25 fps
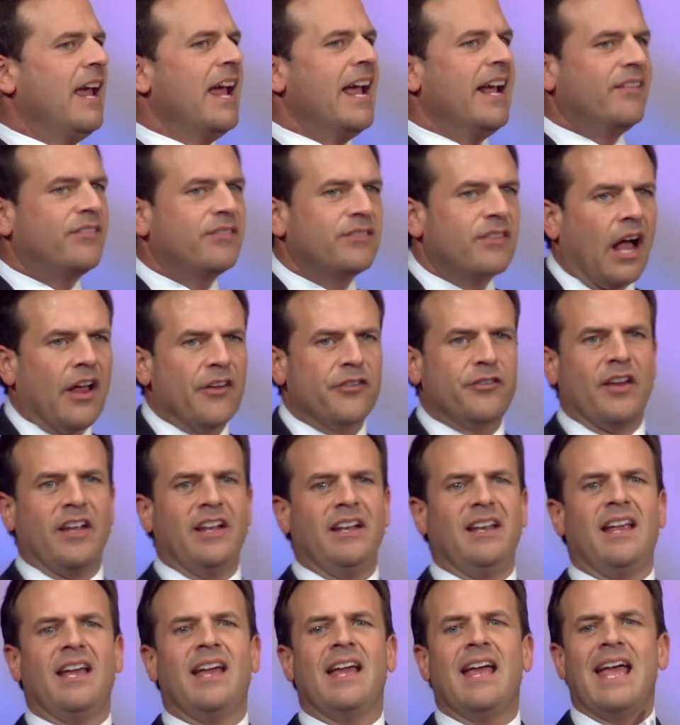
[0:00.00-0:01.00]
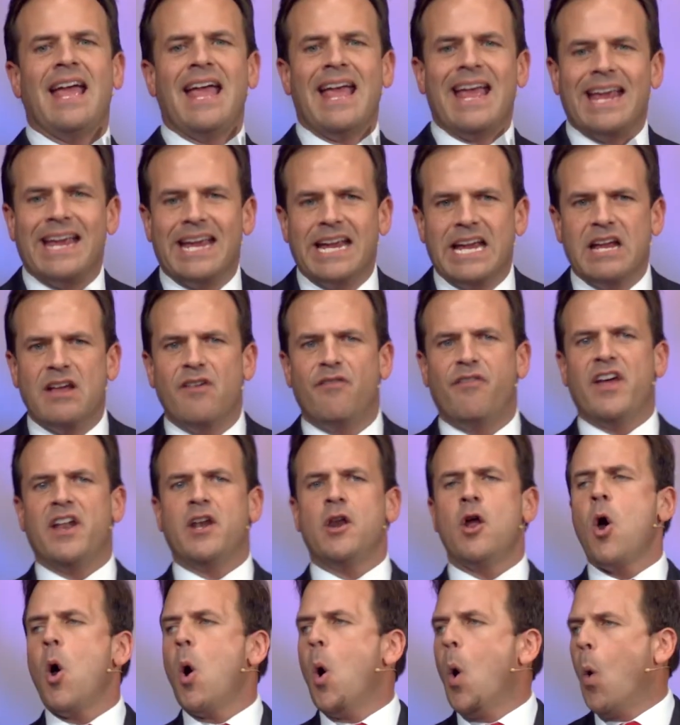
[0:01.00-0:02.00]
It doesn't
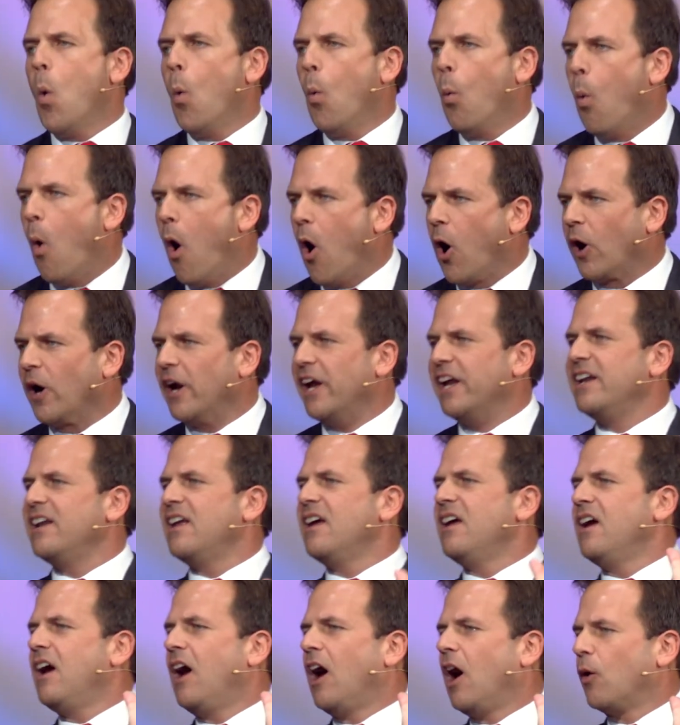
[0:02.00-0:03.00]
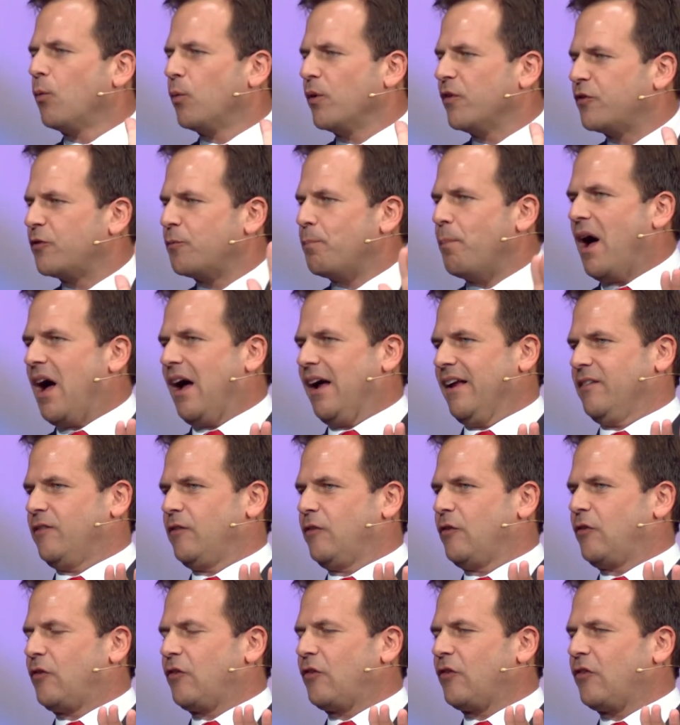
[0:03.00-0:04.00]
even warrant a
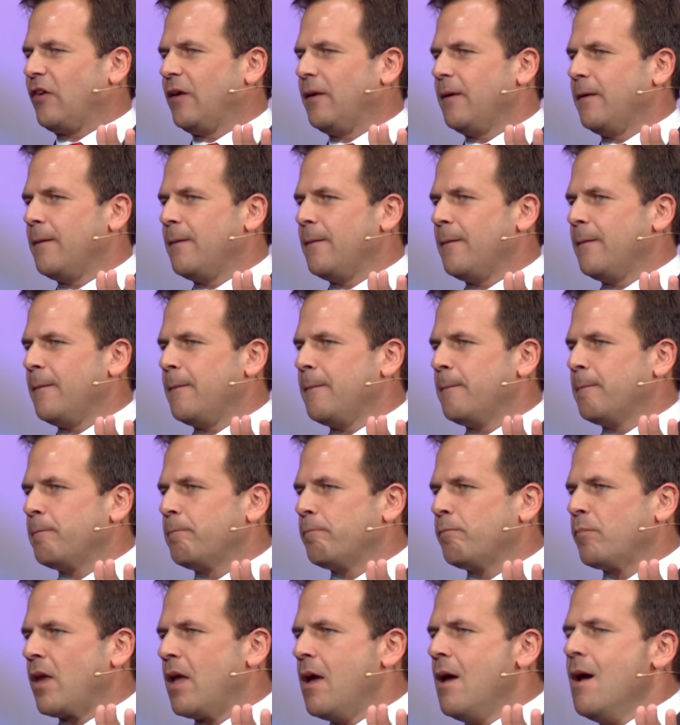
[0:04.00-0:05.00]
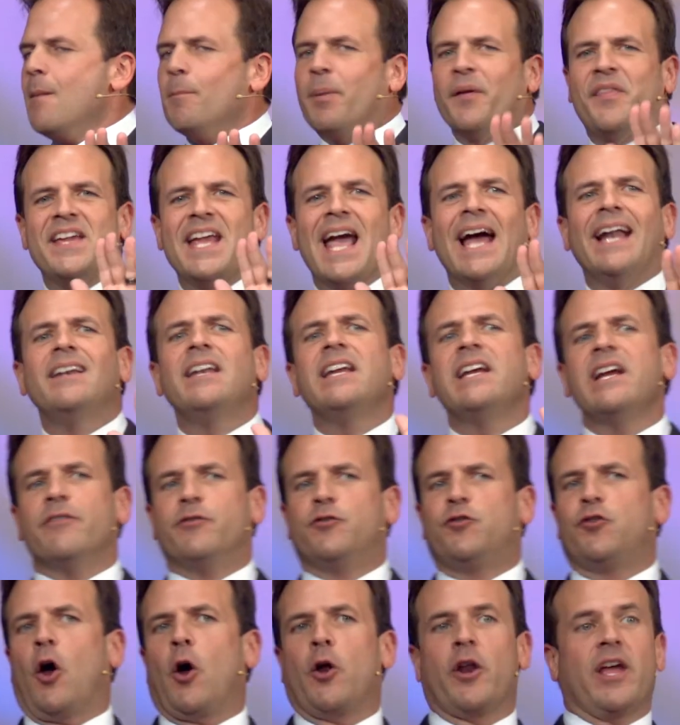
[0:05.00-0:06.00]
response. But the ending of
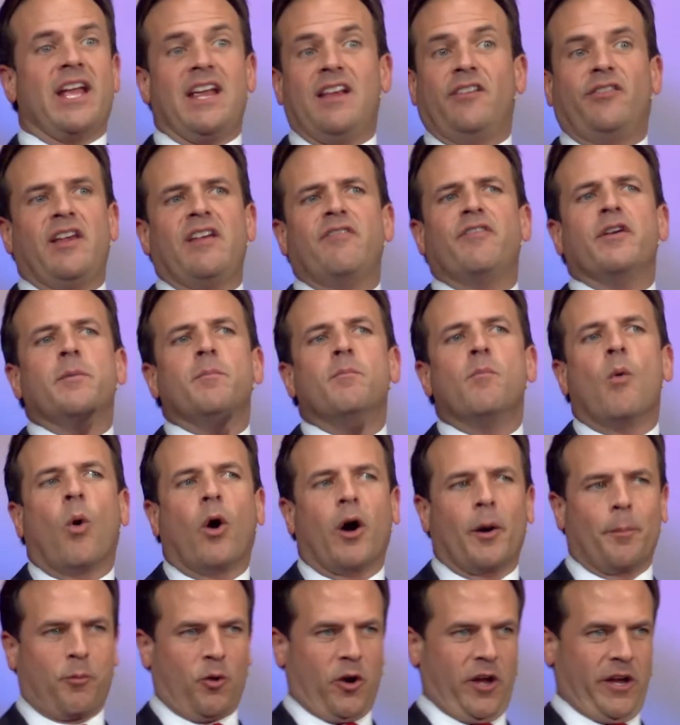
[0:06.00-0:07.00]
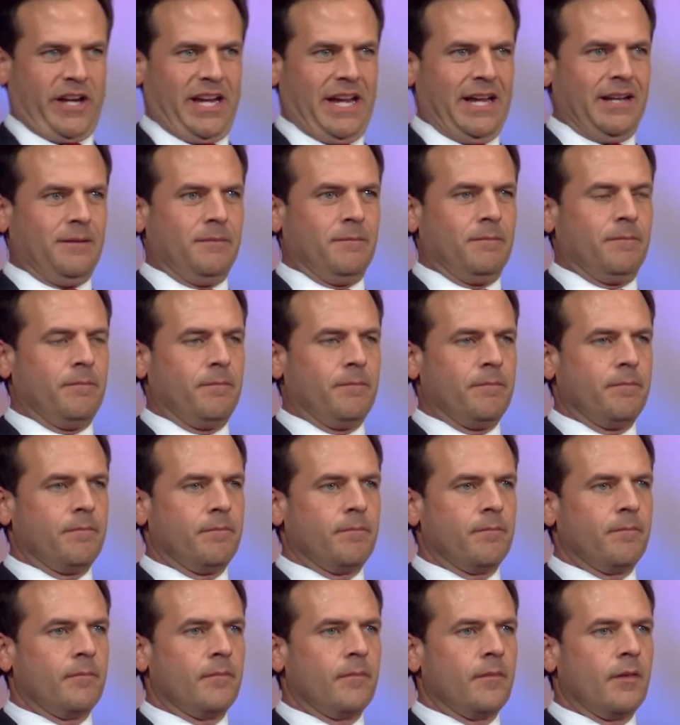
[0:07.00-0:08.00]
Jonah is even more brilliant
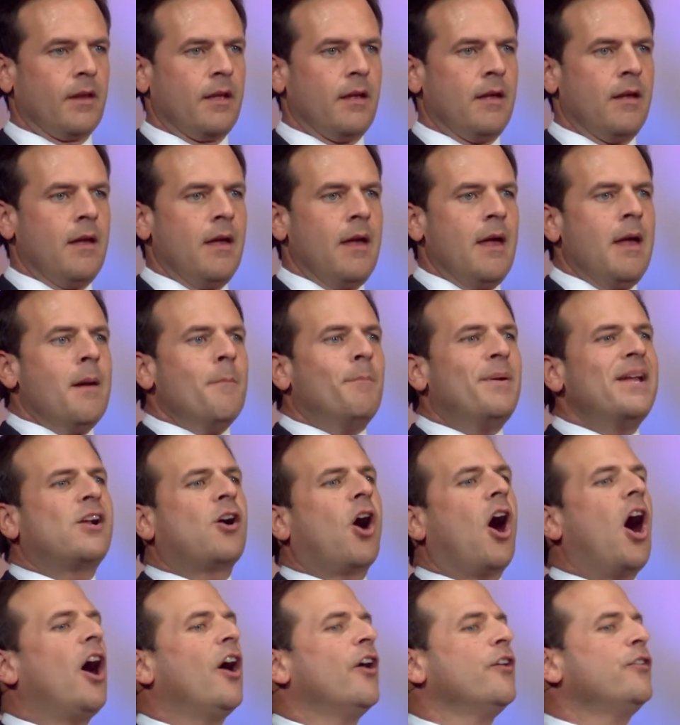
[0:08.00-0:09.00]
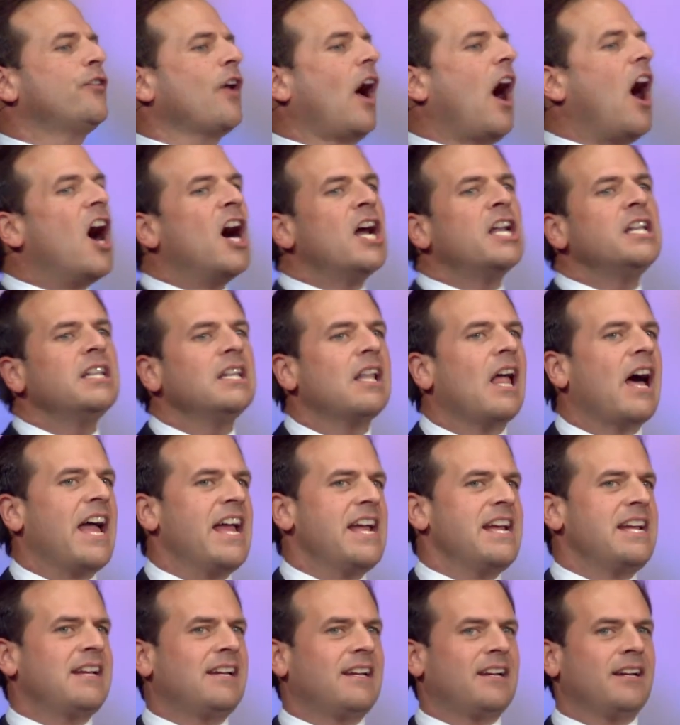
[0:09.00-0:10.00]
because,
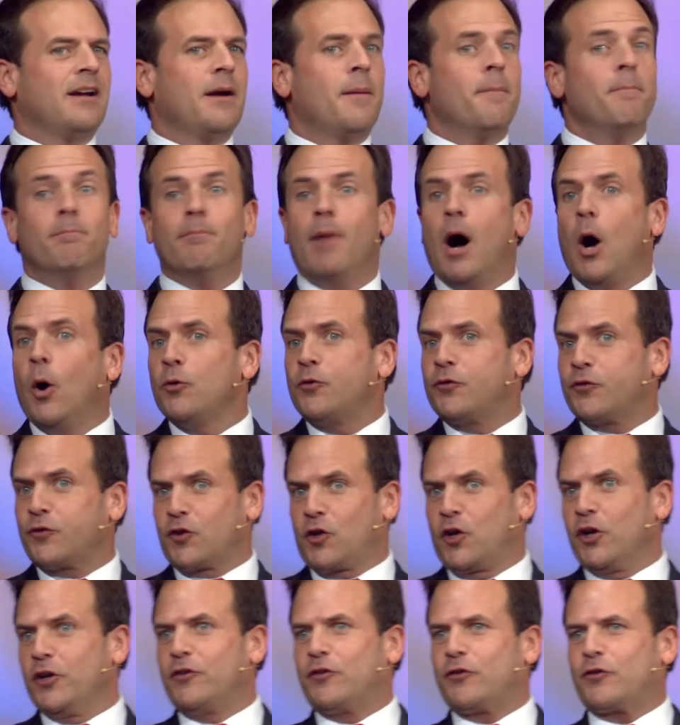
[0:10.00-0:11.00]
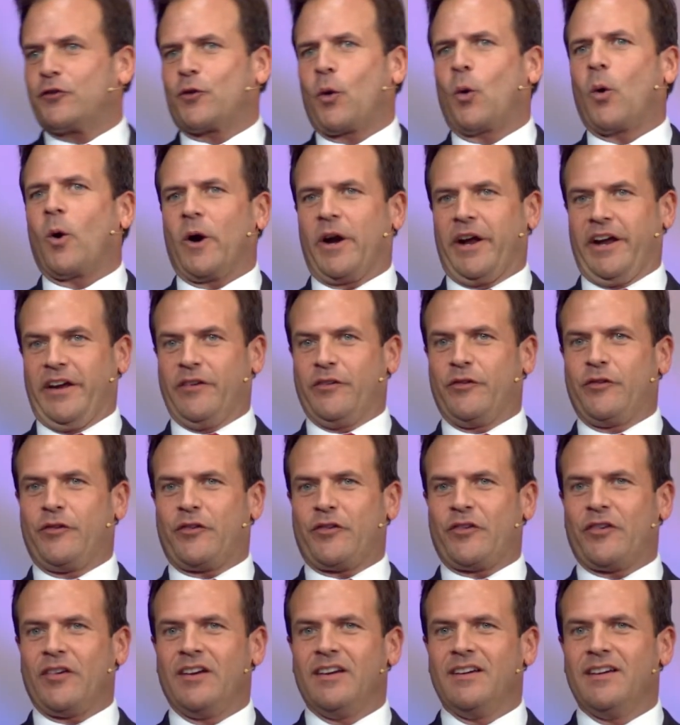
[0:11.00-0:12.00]
unlike most good
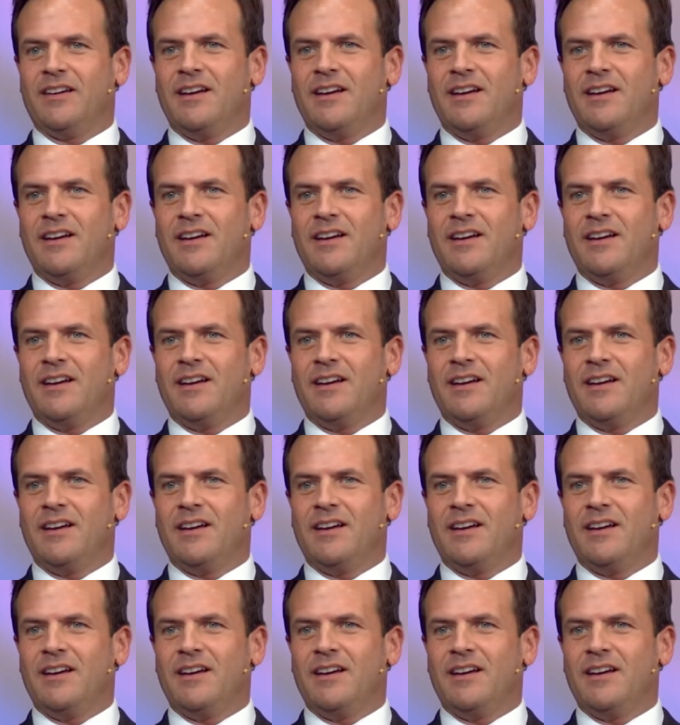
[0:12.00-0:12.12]
stories,